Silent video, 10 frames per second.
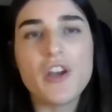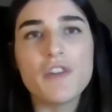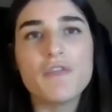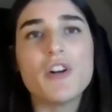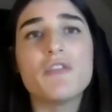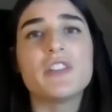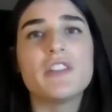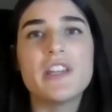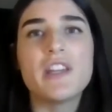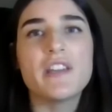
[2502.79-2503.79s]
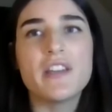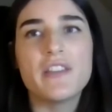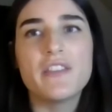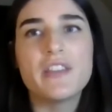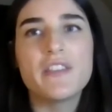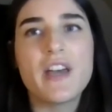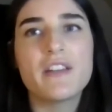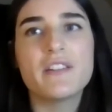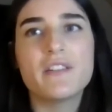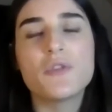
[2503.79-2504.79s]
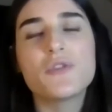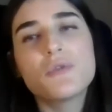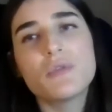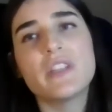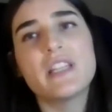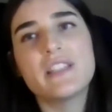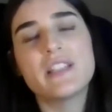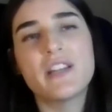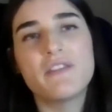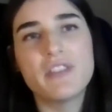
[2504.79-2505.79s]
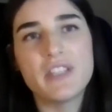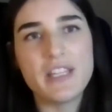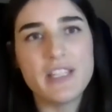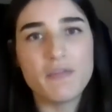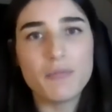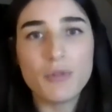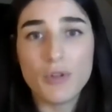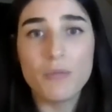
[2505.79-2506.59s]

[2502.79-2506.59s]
involved in, and I think that also relates to kind of this idea of plural